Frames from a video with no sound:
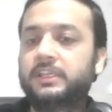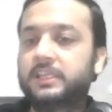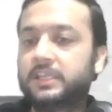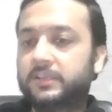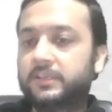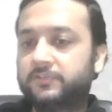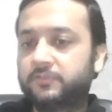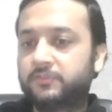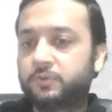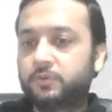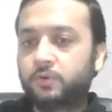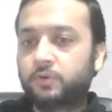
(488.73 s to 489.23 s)

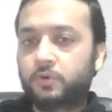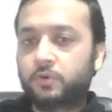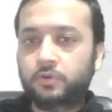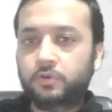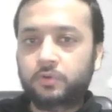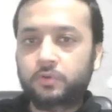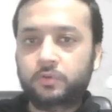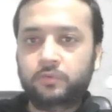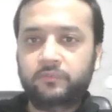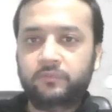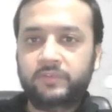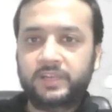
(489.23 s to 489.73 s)
If you don't
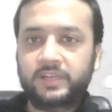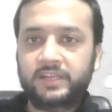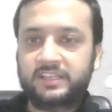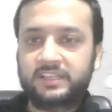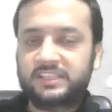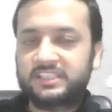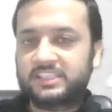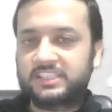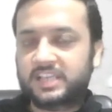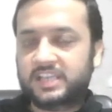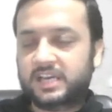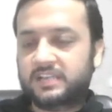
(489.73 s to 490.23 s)
know where the
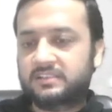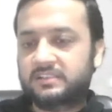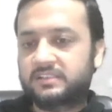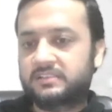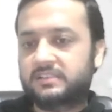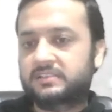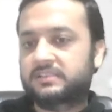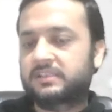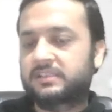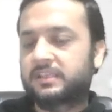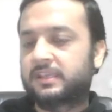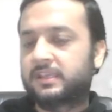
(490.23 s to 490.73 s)
charge is,
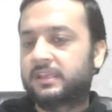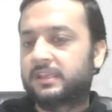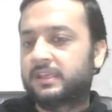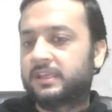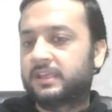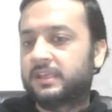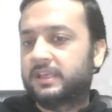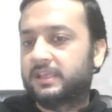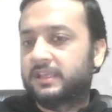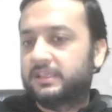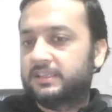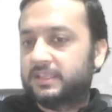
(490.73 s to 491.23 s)

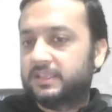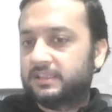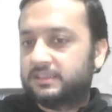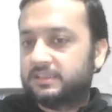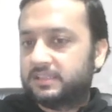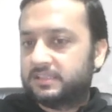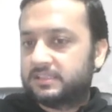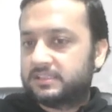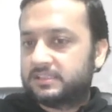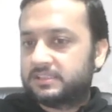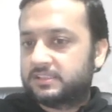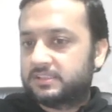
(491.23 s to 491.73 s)
then
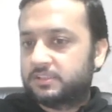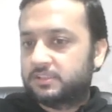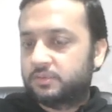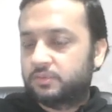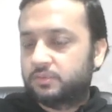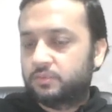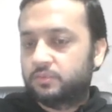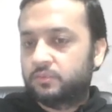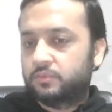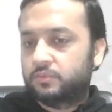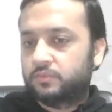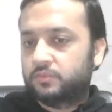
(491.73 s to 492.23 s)
this Q
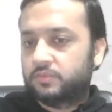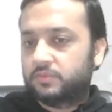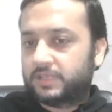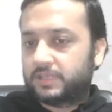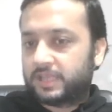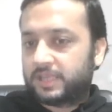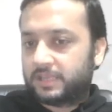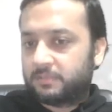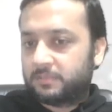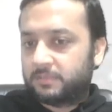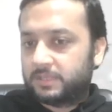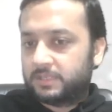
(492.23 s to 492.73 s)

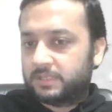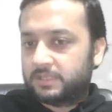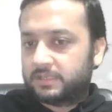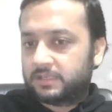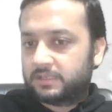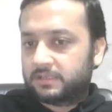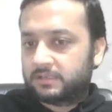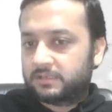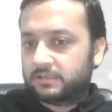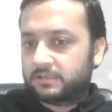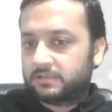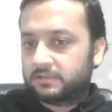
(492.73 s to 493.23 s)
can be here
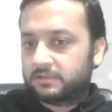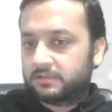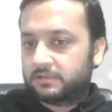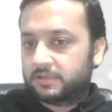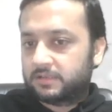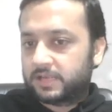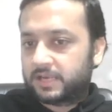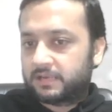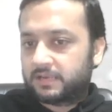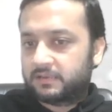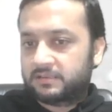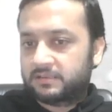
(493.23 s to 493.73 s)

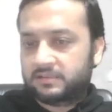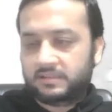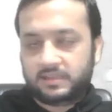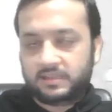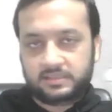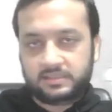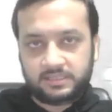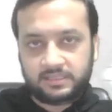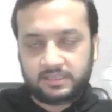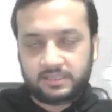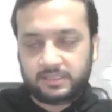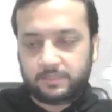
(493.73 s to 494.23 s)
at a
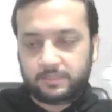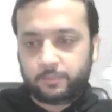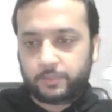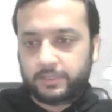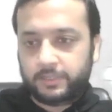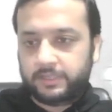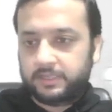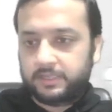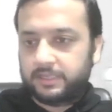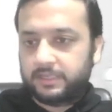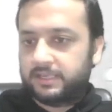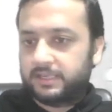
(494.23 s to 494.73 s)
single
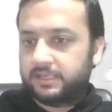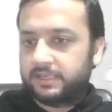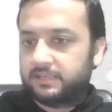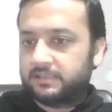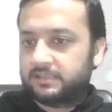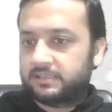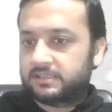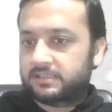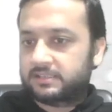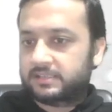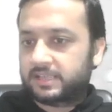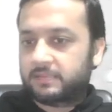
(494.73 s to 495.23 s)
point.
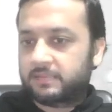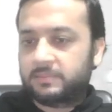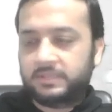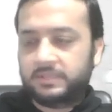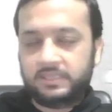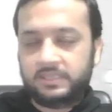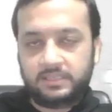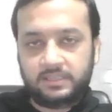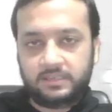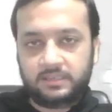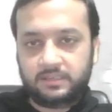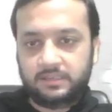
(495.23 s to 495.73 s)
This can be
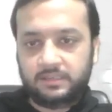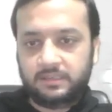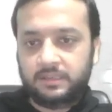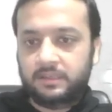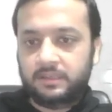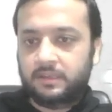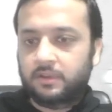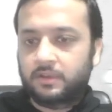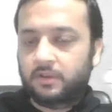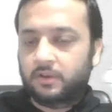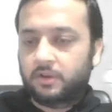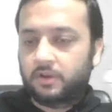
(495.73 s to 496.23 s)
here,
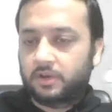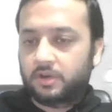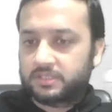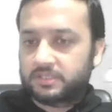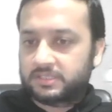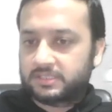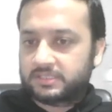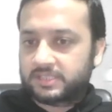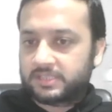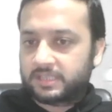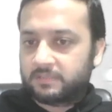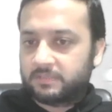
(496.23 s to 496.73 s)
or
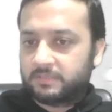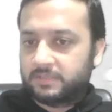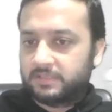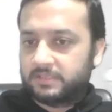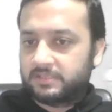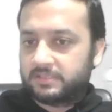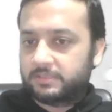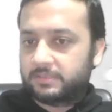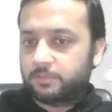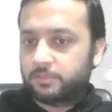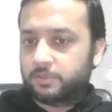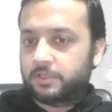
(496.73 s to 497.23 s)
this can be
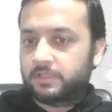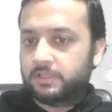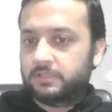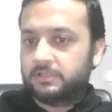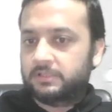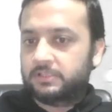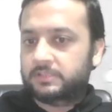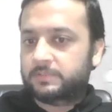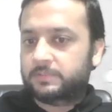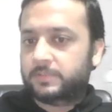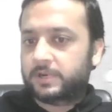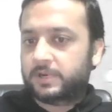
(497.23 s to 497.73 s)
distributed in
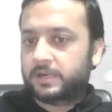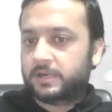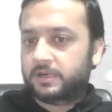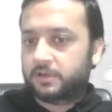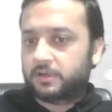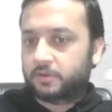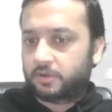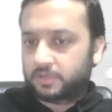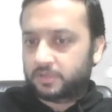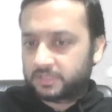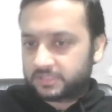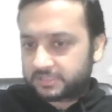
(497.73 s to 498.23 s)
this part,
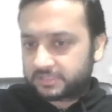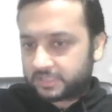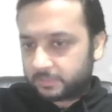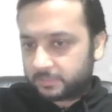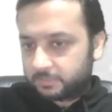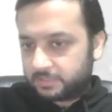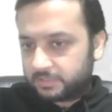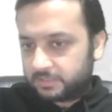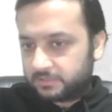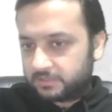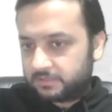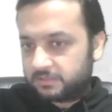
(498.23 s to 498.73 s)
or this can
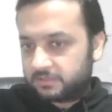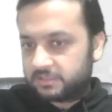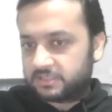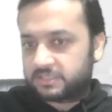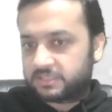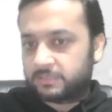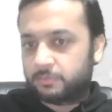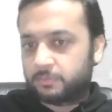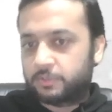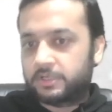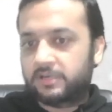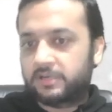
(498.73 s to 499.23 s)
be
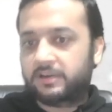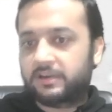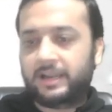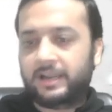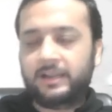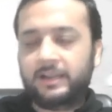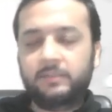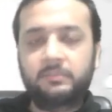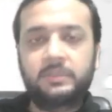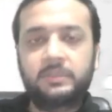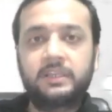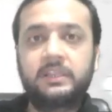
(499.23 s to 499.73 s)
distributed
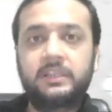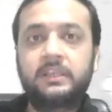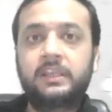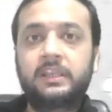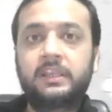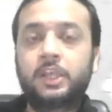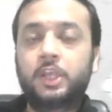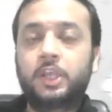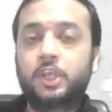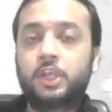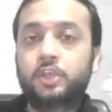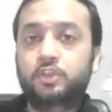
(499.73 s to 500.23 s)
randomly.
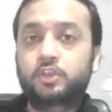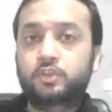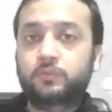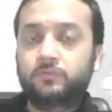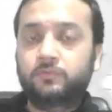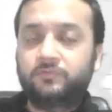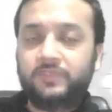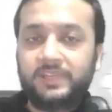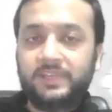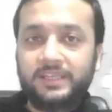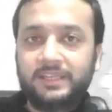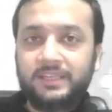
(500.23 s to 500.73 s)
So
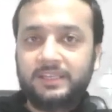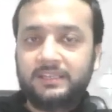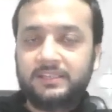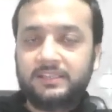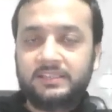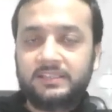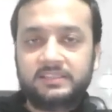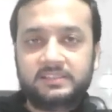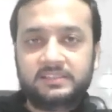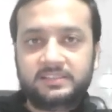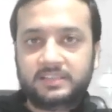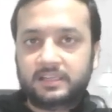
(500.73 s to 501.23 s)
we
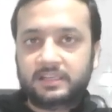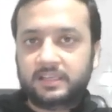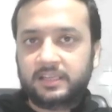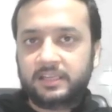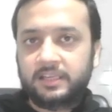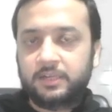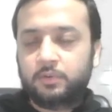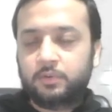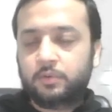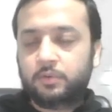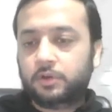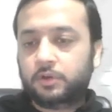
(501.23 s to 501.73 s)
certainly
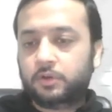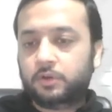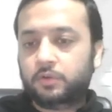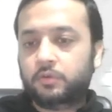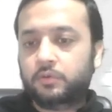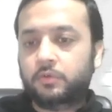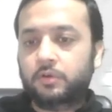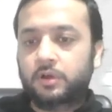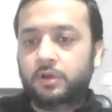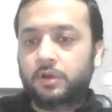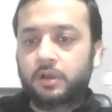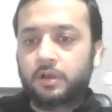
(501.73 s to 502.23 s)
do not know
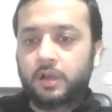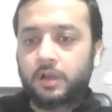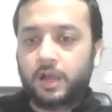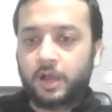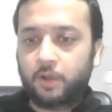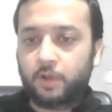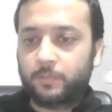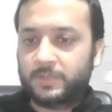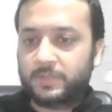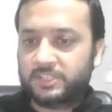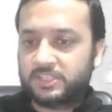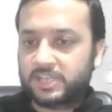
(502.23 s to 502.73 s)
how
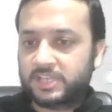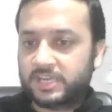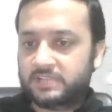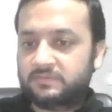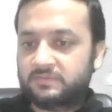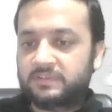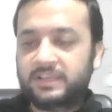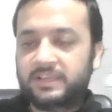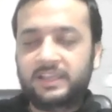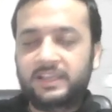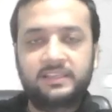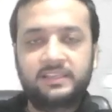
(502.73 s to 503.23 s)
much charge
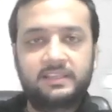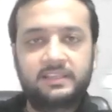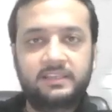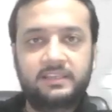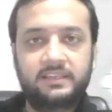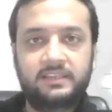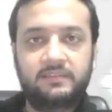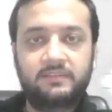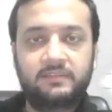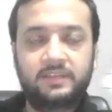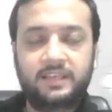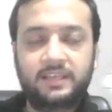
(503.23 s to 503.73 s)

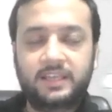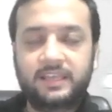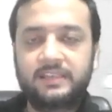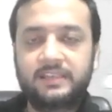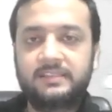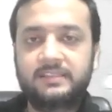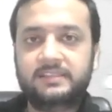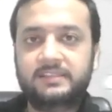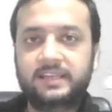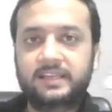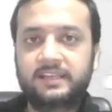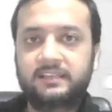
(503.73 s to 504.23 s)
will lie
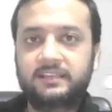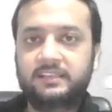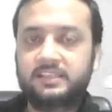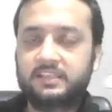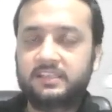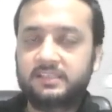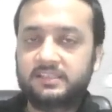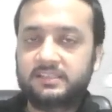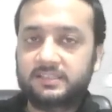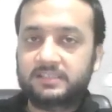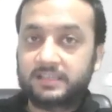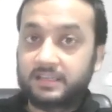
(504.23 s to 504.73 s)
inside the
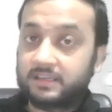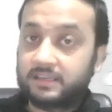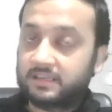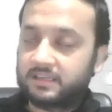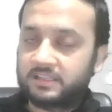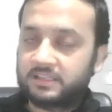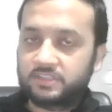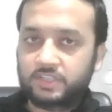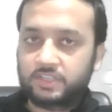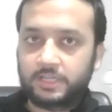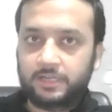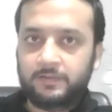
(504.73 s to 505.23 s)

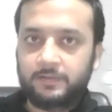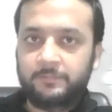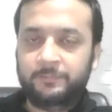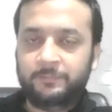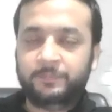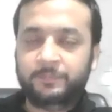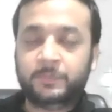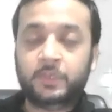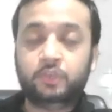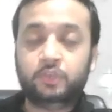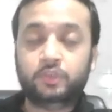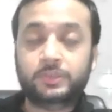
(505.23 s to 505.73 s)
cylindrical shell.
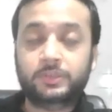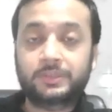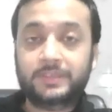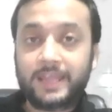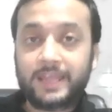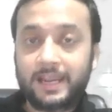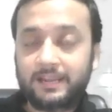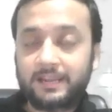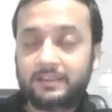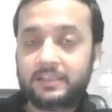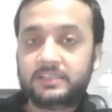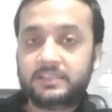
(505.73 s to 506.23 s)
So in
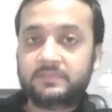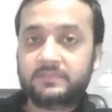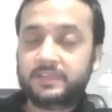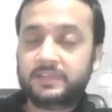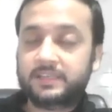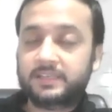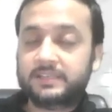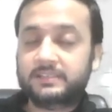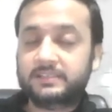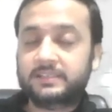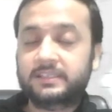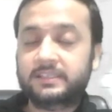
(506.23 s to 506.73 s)
that case, we
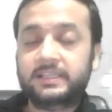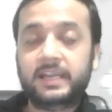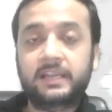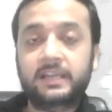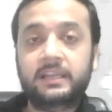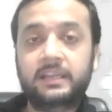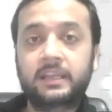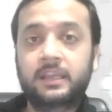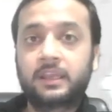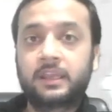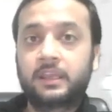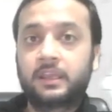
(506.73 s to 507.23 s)
can say
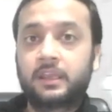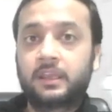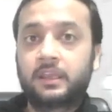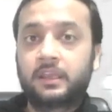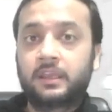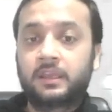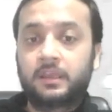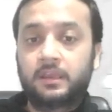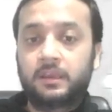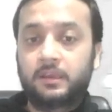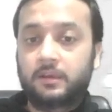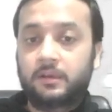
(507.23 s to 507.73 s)

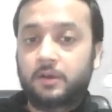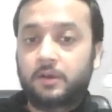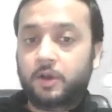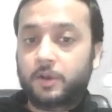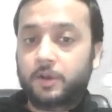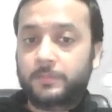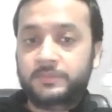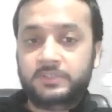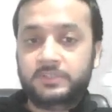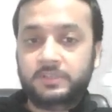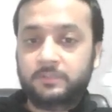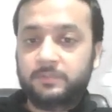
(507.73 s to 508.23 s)
that
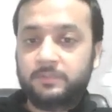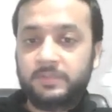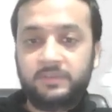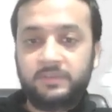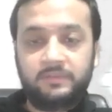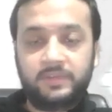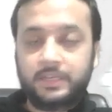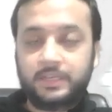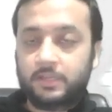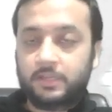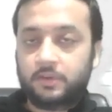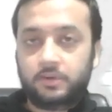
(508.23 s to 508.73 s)
option B we
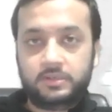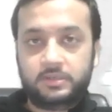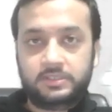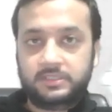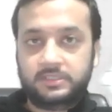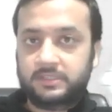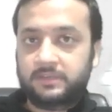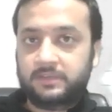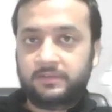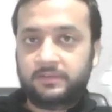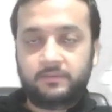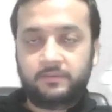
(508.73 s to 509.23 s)
cannot
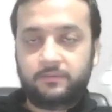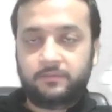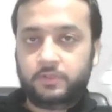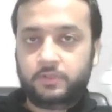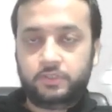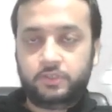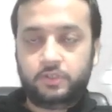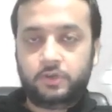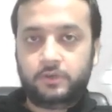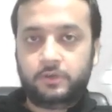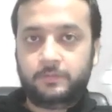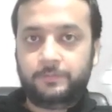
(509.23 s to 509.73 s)
say for
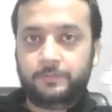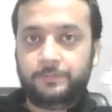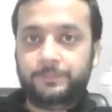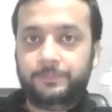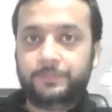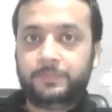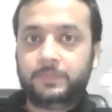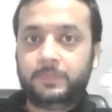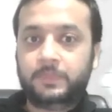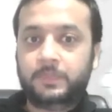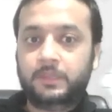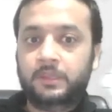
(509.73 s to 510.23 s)
sure.
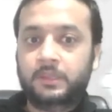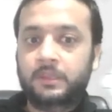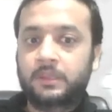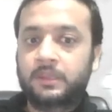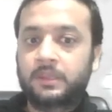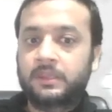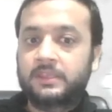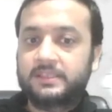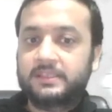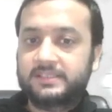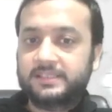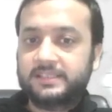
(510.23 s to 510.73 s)

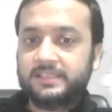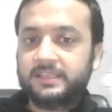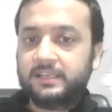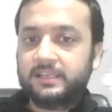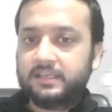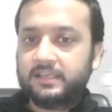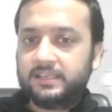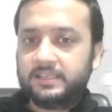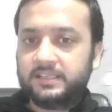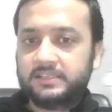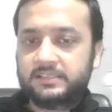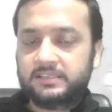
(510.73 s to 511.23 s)
C and
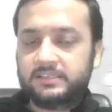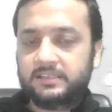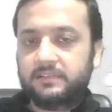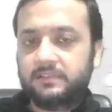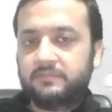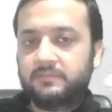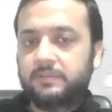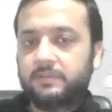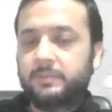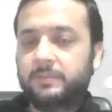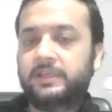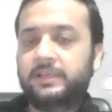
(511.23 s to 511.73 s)
D still
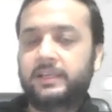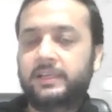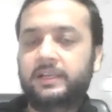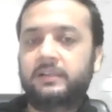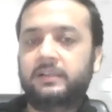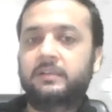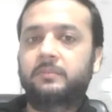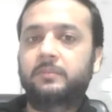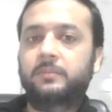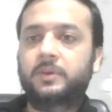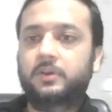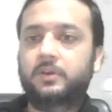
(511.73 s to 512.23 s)
will be
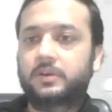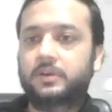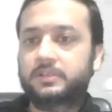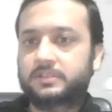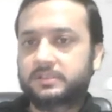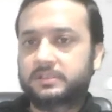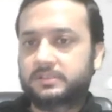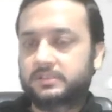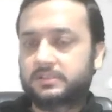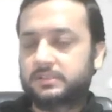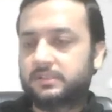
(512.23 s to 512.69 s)
correct because